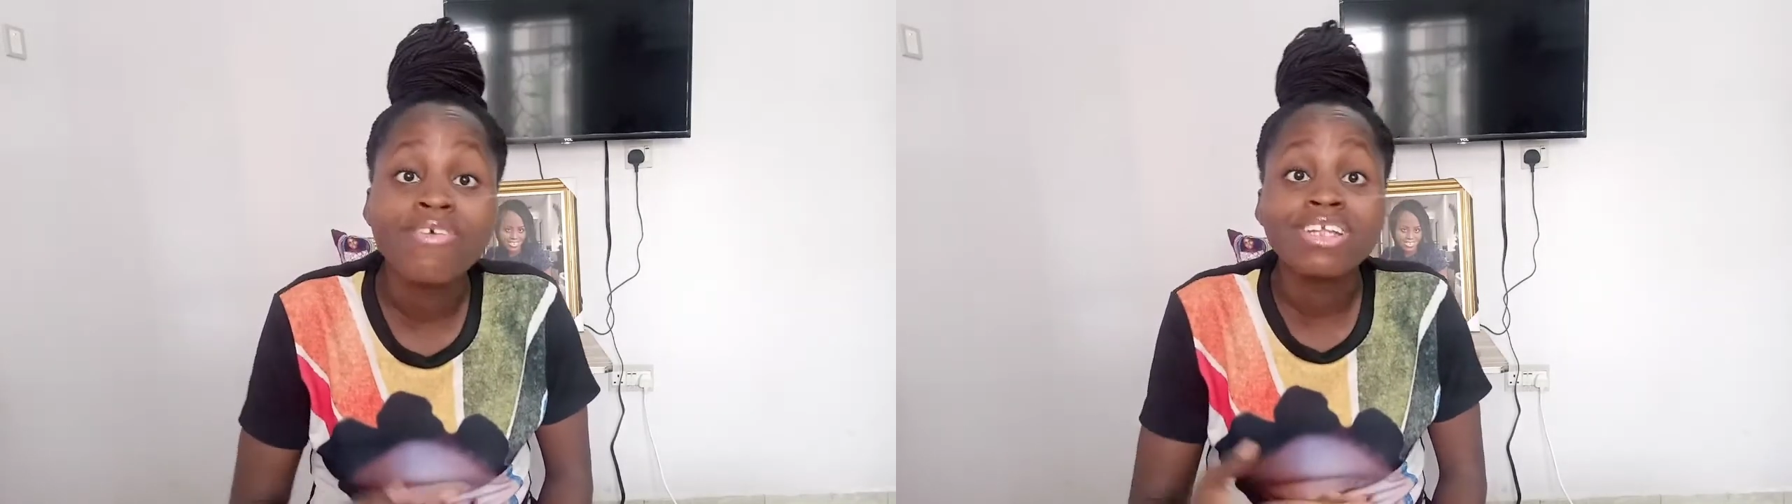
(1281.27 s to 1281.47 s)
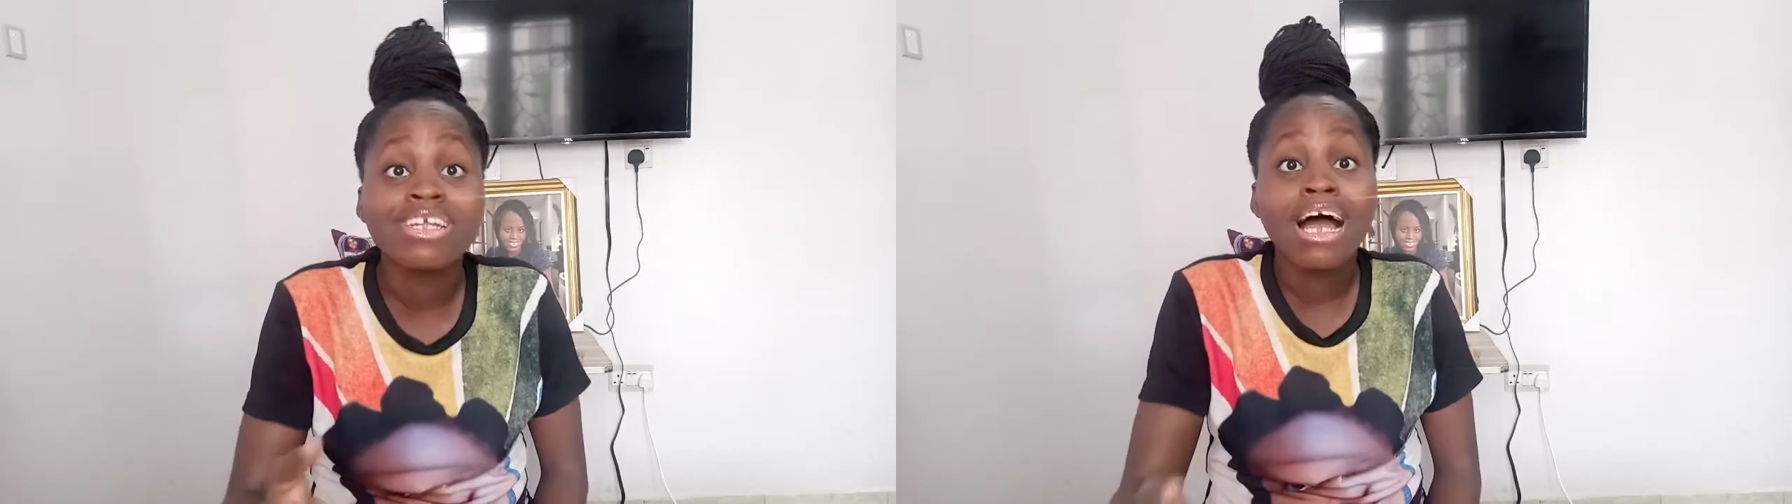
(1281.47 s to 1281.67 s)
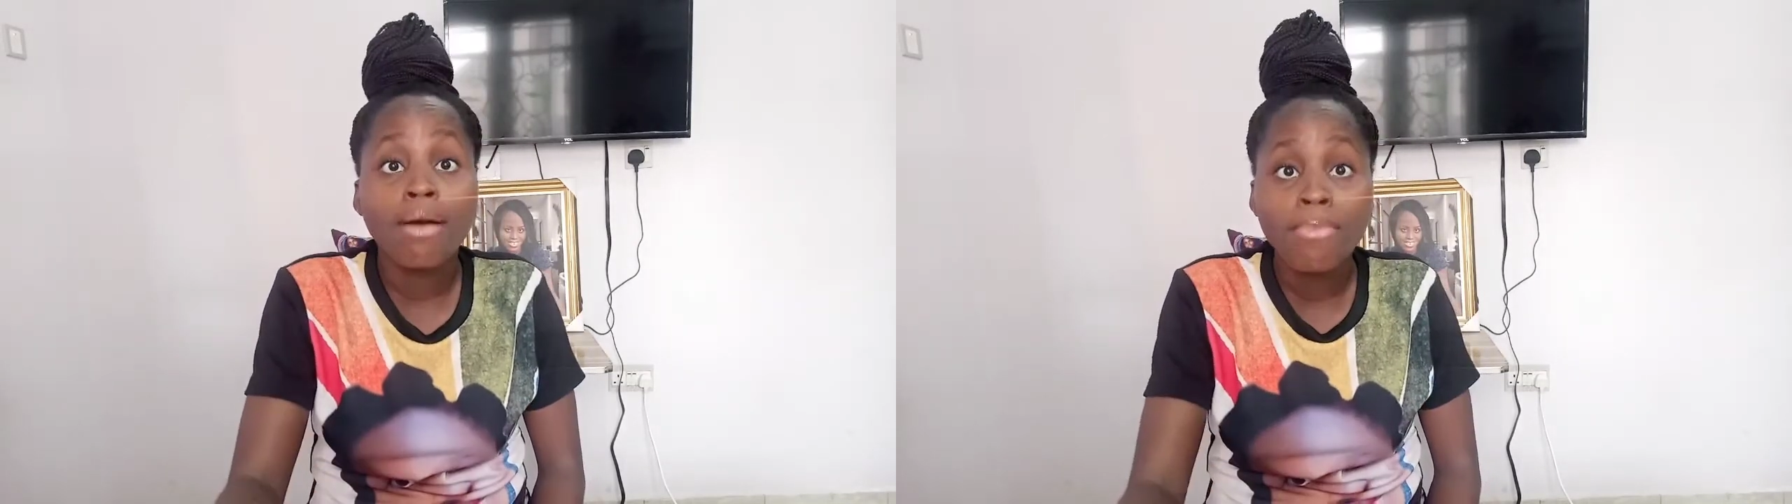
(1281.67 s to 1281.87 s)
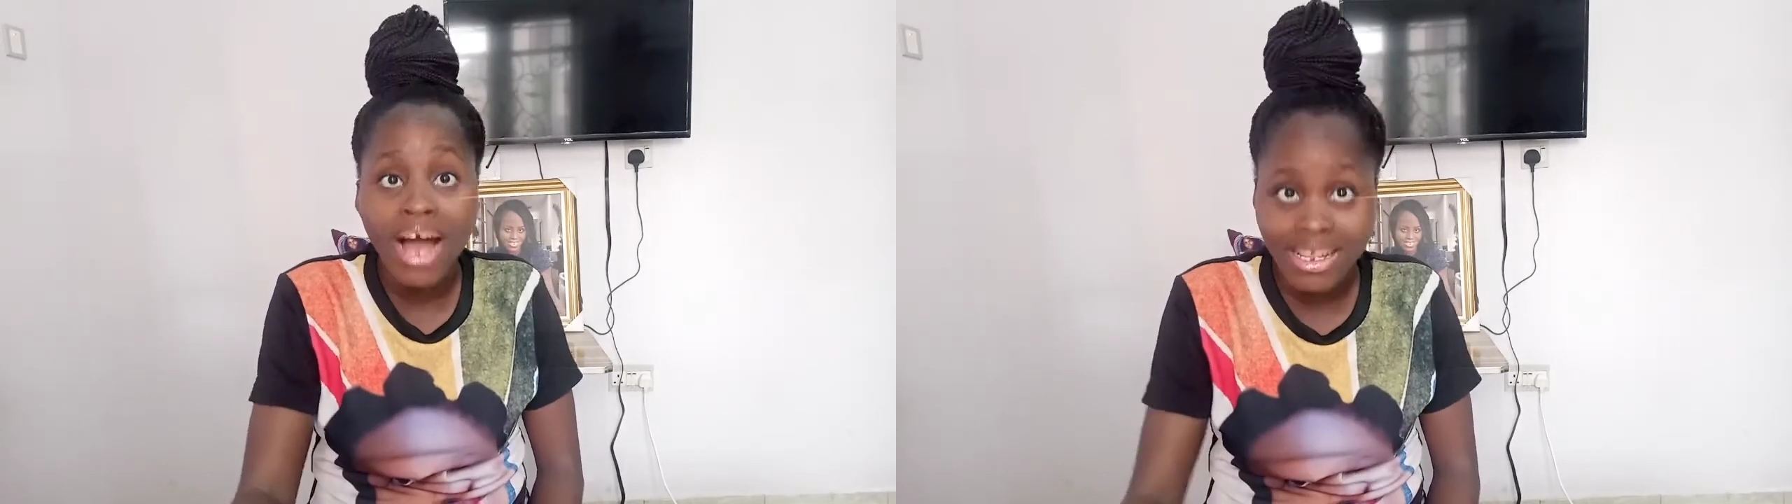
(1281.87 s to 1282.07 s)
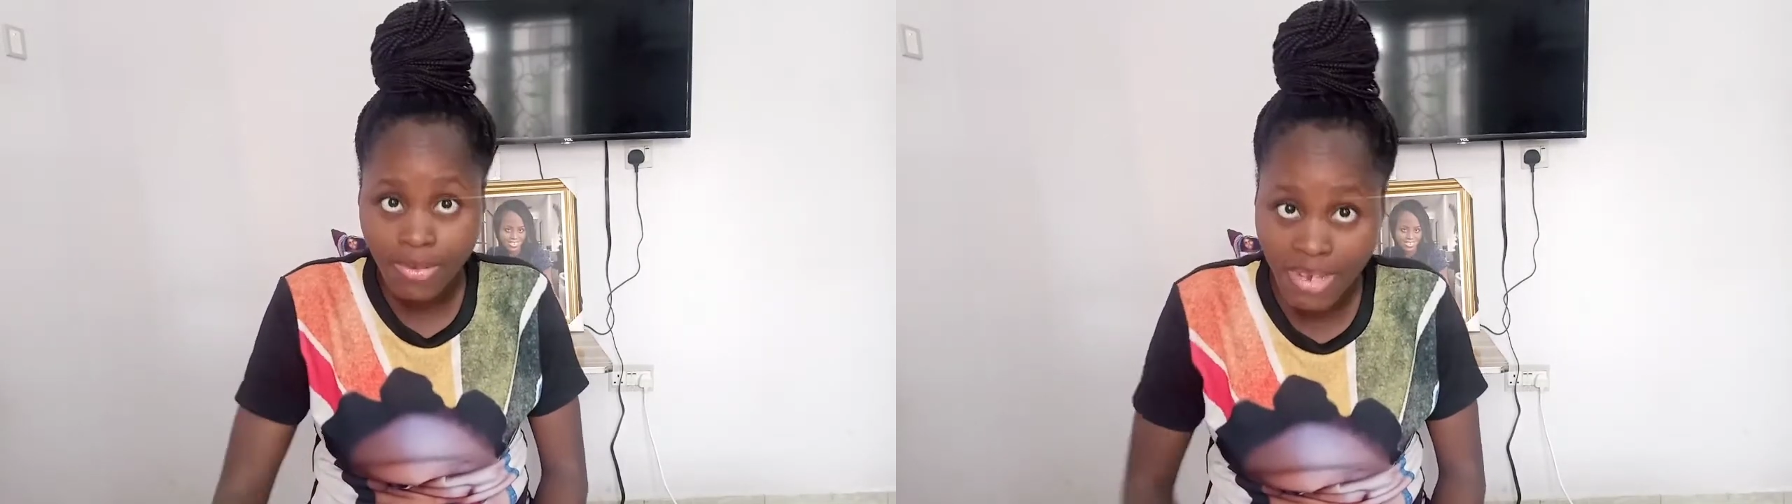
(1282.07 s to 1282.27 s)
another
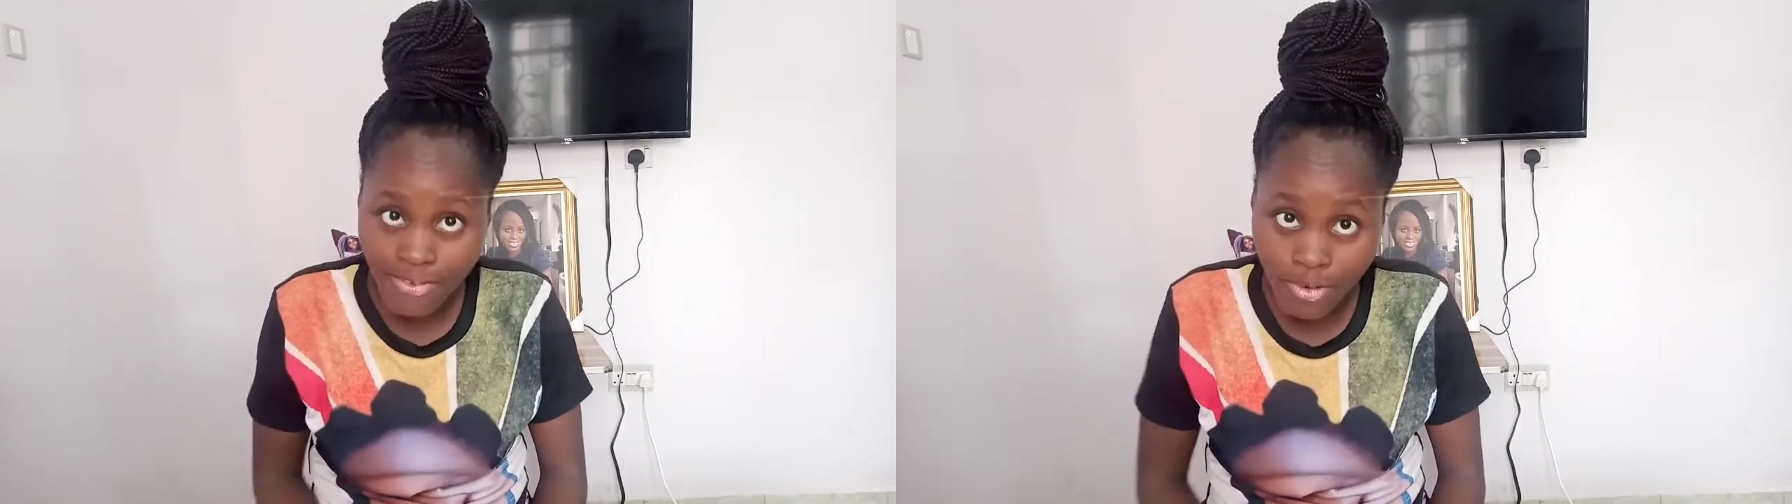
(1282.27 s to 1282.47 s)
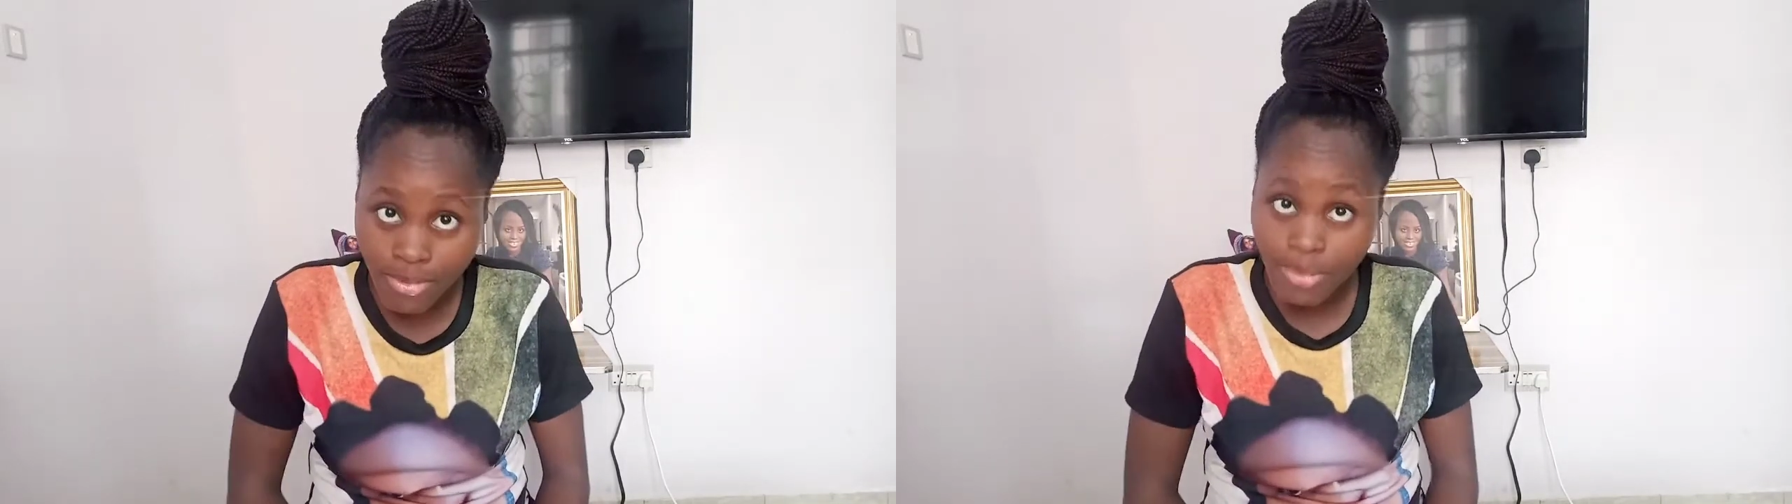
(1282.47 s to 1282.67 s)
apartment for me?